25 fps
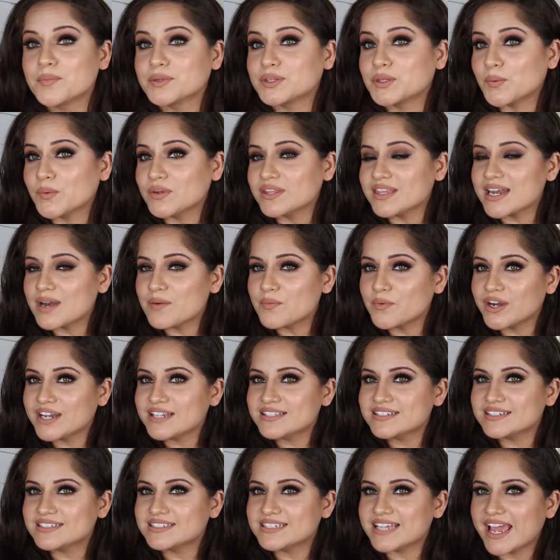But the one that I'm
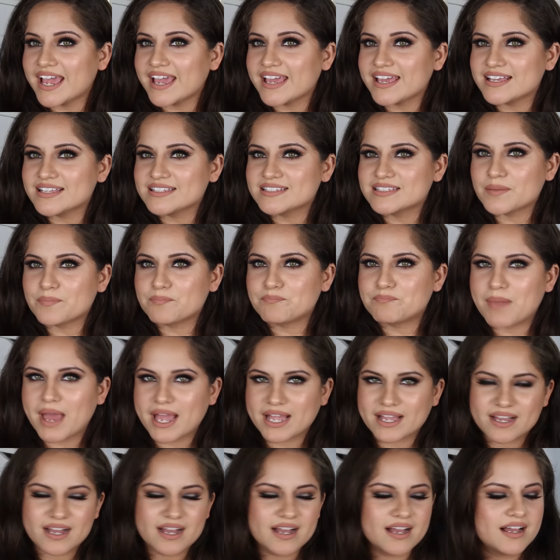wearing today is the
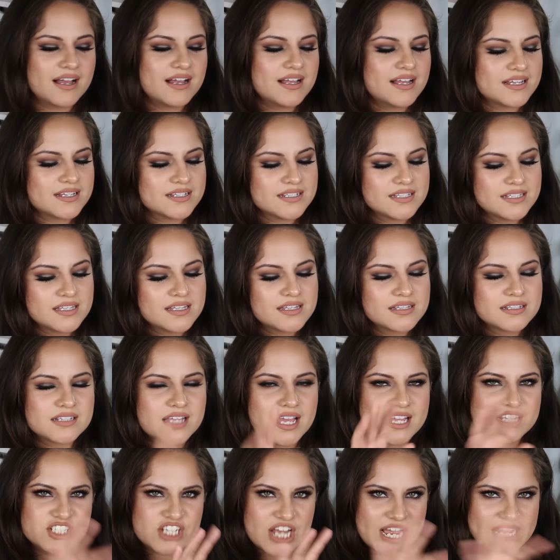Becca
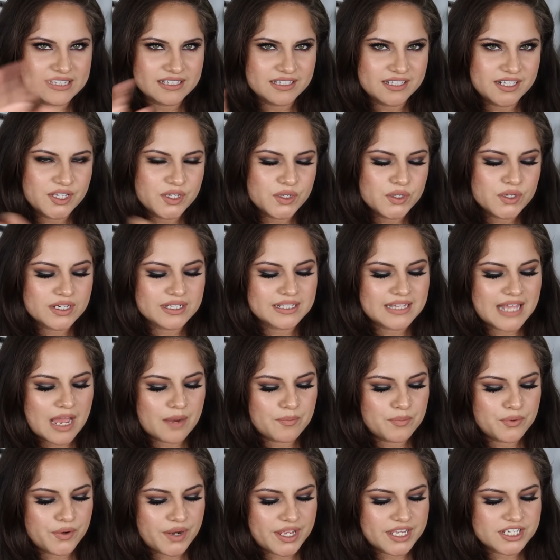and Jaclyn Hill
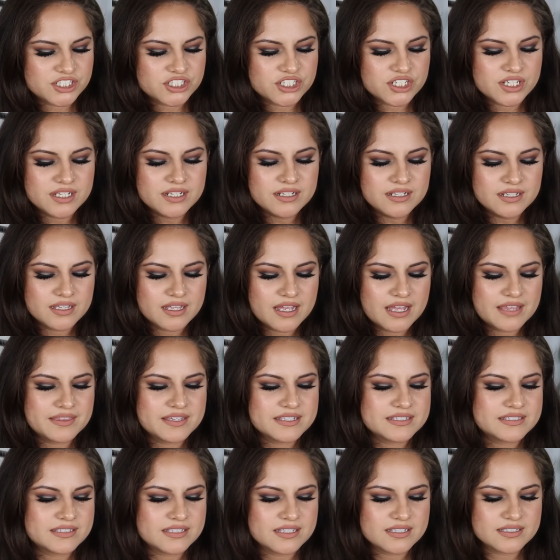collaboration,
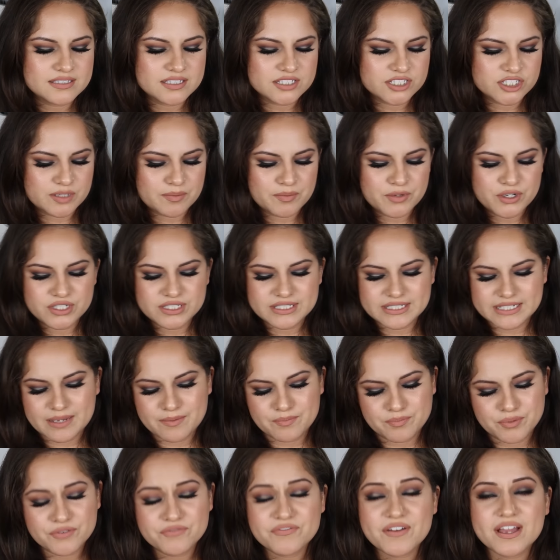and this is the Shimmering
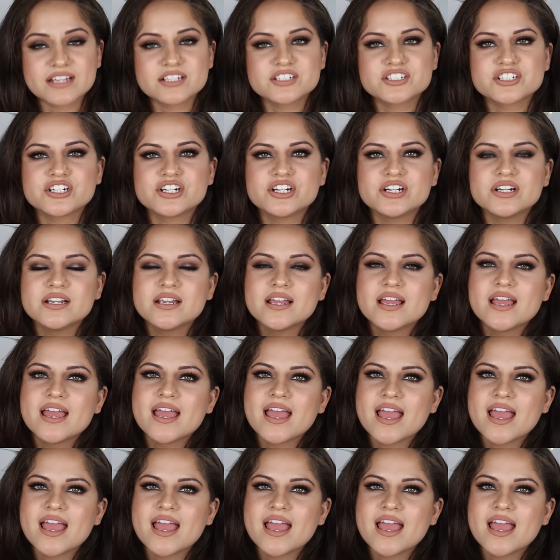Skin Perfector